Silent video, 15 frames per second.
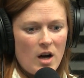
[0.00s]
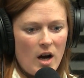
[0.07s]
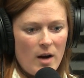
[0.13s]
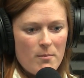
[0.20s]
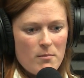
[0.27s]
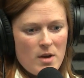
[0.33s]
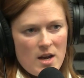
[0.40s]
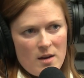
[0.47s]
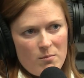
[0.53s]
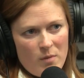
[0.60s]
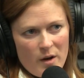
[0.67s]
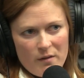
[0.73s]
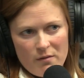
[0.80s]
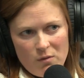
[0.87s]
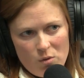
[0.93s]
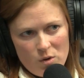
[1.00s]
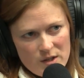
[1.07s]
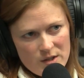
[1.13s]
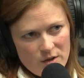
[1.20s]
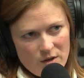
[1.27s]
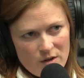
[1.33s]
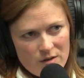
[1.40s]
I made my
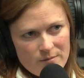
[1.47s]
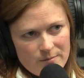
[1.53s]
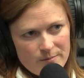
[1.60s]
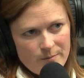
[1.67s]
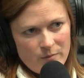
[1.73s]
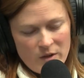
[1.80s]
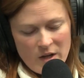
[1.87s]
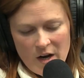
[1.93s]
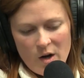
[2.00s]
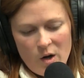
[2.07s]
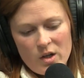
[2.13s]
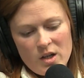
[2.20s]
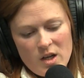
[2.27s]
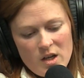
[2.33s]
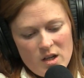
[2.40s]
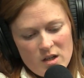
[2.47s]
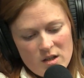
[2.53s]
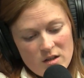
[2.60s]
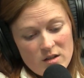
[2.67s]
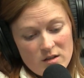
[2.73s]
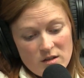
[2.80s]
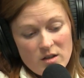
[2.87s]
voice heard. Now, mm-hmm.
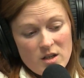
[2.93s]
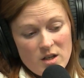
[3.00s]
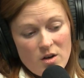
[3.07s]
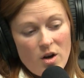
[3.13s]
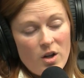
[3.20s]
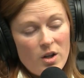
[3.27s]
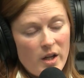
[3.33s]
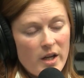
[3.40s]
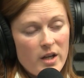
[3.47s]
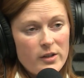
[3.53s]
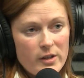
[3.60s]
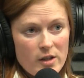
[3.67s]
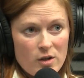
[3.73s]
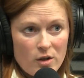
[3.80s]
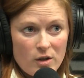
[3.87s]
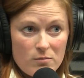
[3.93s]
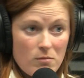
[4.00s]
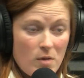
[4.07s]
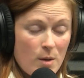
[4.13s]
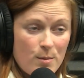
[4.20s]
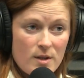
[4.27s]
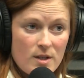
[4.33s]
in all likelihood,
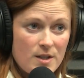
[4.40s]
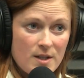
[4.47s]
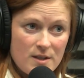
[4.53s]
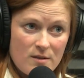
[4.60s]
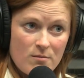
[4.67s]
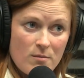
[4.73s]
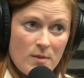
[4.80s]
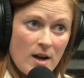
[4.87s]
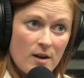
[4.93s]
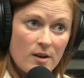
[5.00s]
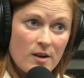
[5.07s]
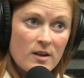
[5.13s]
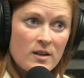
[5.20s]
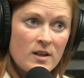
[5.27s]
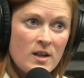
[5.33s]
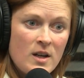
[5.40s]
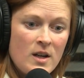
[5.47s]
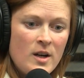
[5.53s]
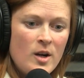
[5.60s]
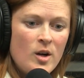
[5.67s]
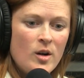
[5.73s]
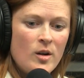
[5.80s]
maybe it doesn't matter
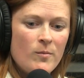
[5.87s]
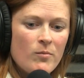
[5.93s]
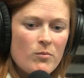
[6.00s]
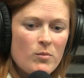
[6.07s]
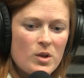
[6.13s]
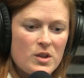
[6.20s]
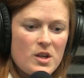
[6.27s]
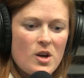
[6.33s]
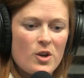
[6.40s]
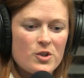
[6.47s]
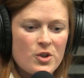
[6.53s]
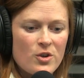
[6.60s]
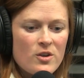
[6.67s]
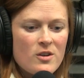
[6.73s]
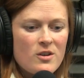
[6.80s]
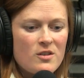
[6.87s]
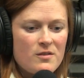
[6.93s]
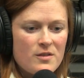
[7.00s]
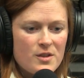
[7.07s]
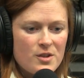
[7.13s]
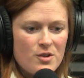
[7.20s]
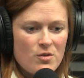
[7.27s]
but the alternative
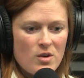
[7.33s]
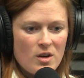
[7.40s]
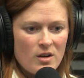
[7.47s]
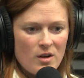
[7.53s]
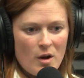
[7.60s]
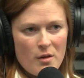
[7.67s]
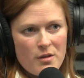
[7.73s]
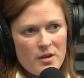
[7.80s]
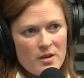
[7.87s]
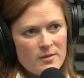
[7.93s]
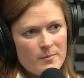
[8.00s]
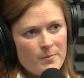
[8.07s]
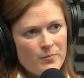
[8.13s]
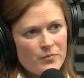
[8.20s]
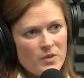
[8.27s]
is doing nothing.